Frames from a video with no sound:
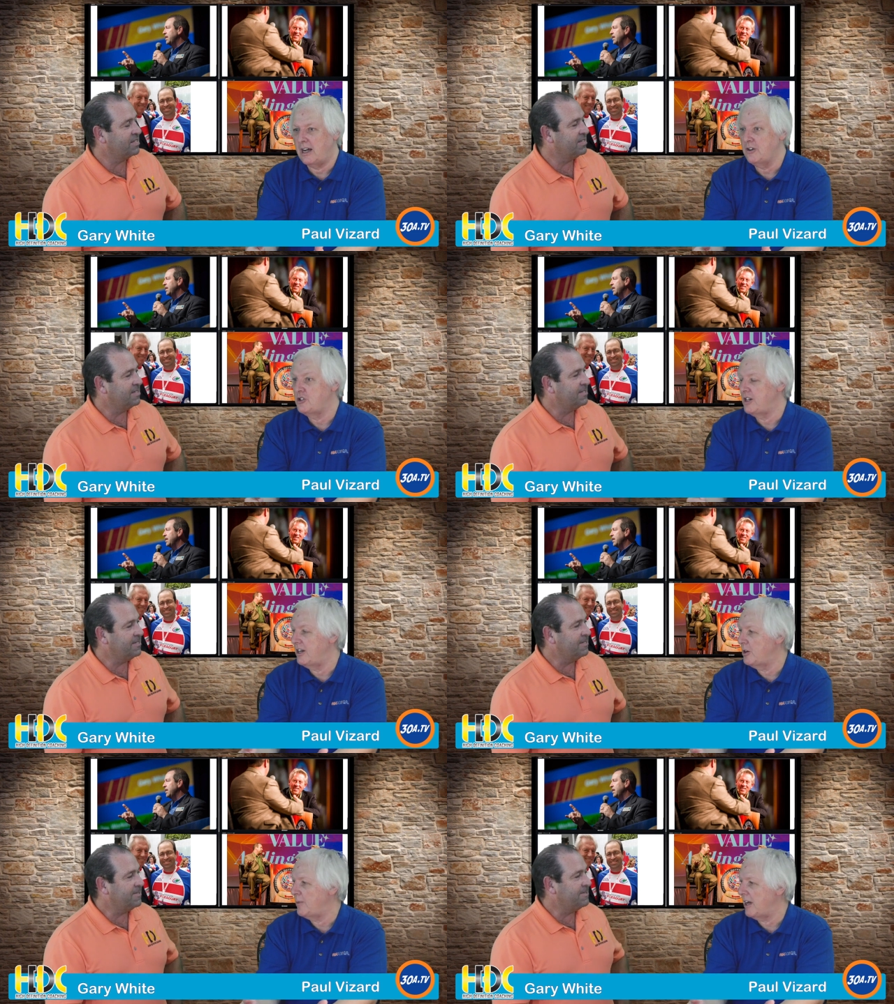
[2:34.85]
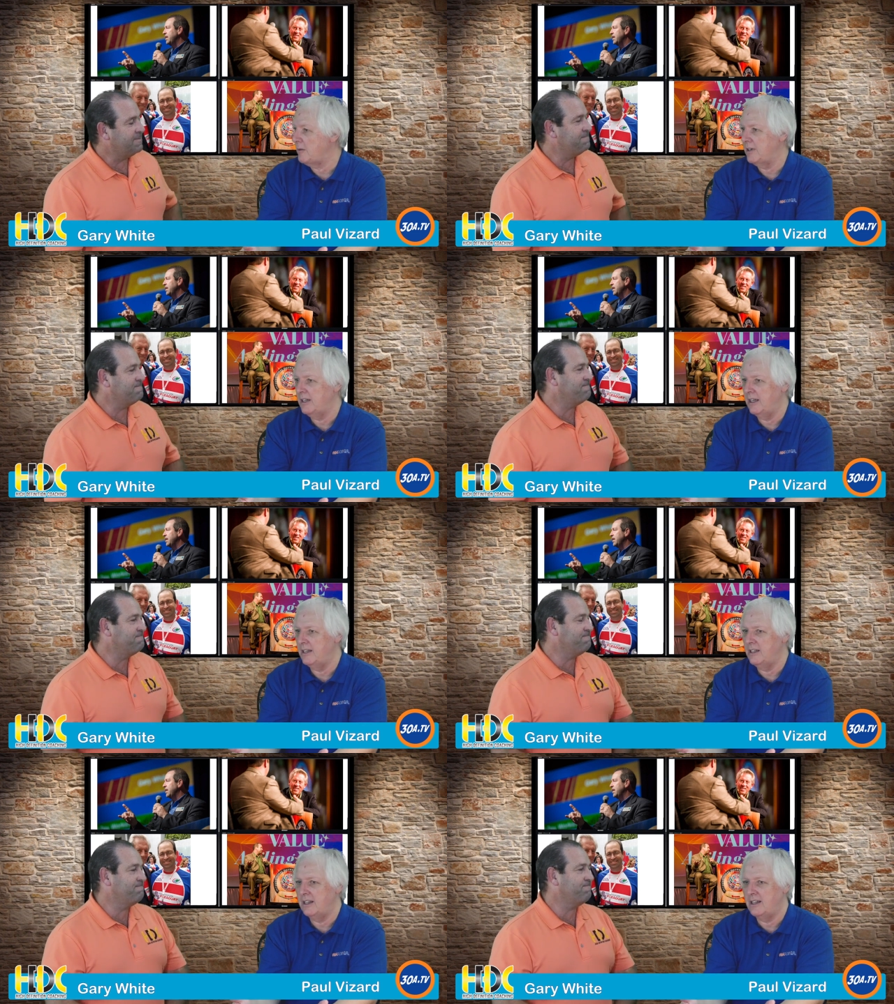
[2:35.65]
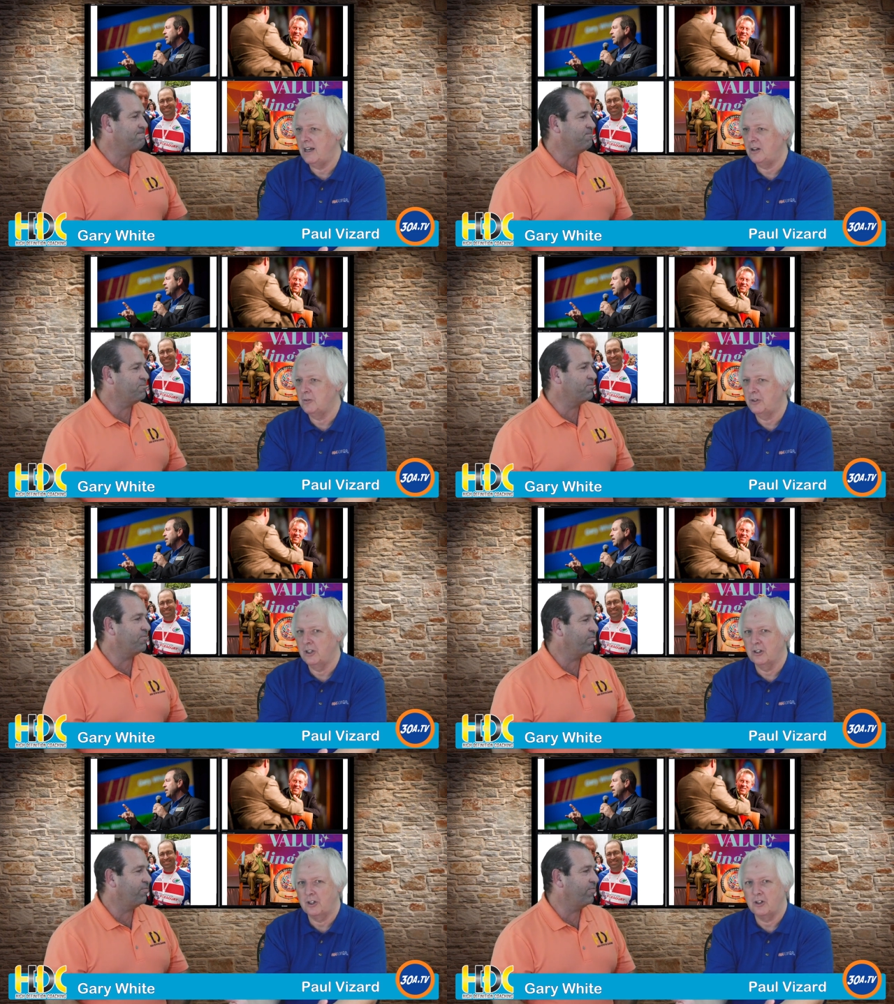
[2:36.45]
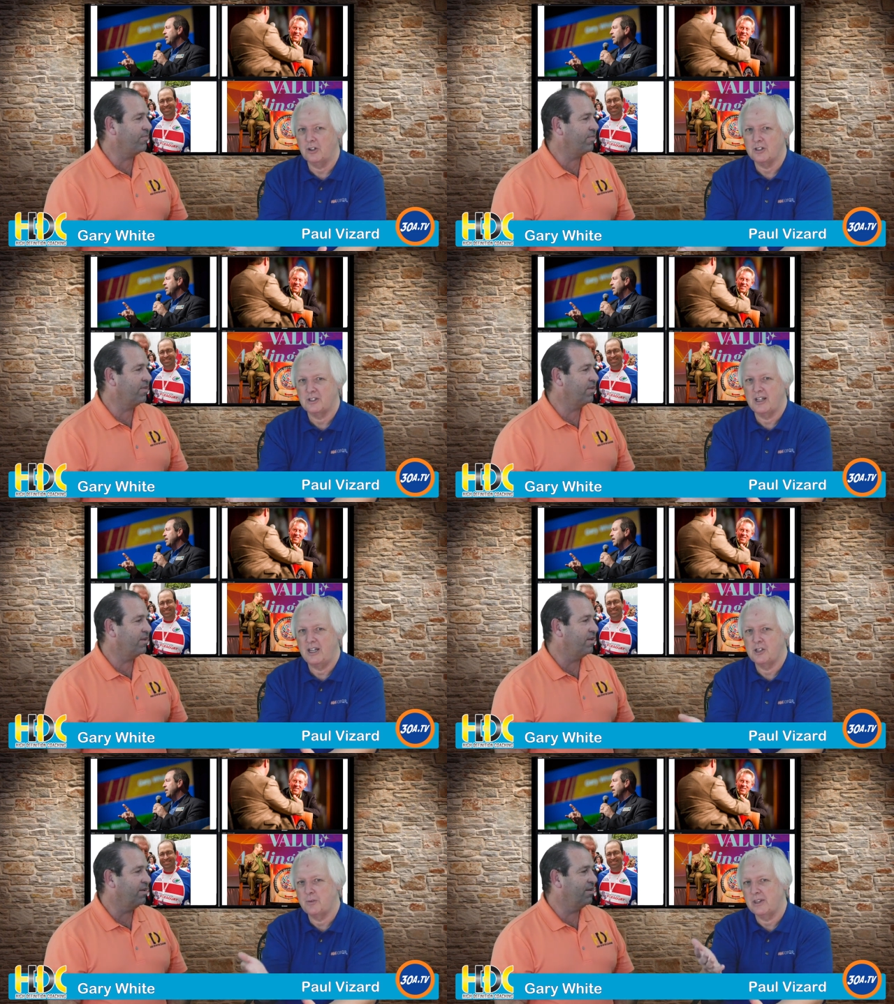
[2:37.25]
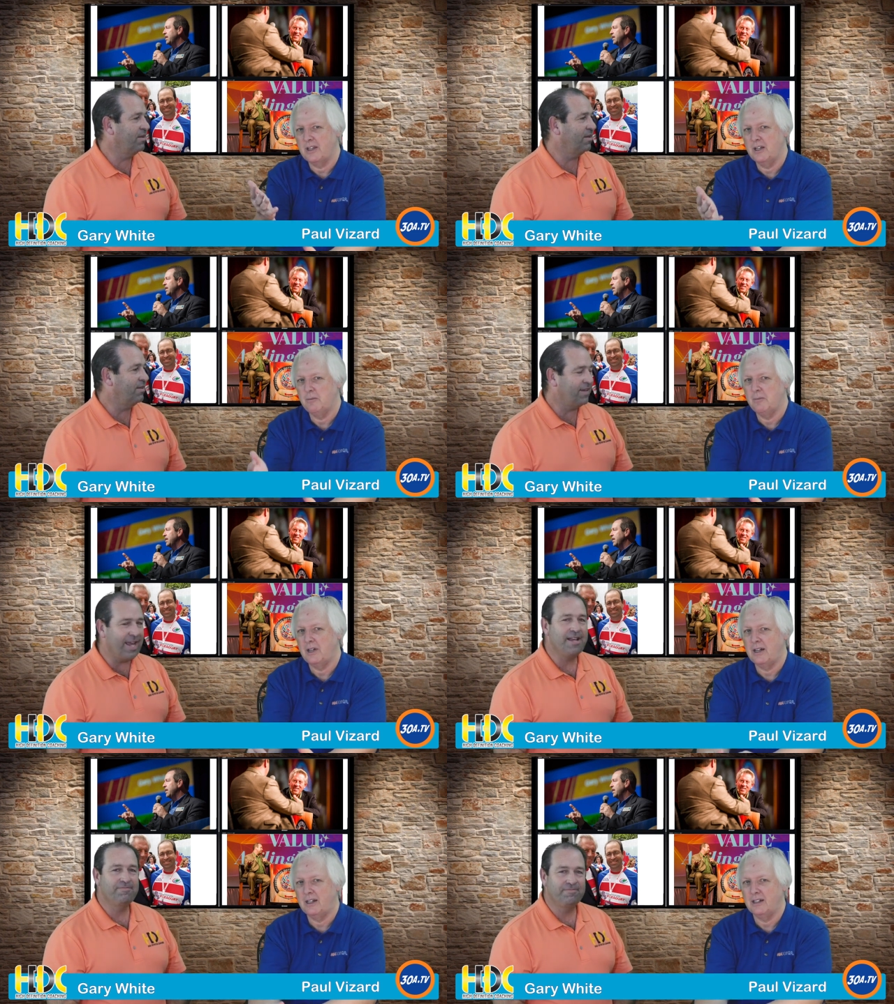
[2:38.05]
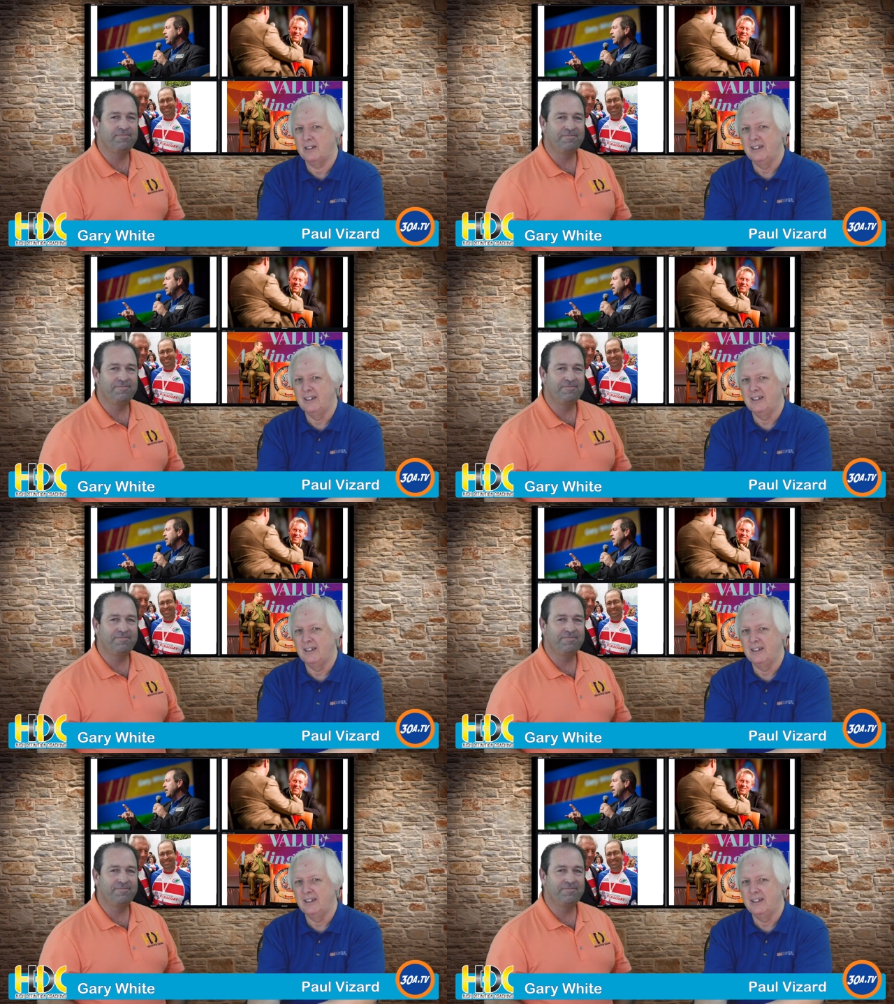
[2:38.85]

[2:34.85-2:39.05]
Speaker 1: you hear about him? And and, and now, look, you're on stage with him, uh,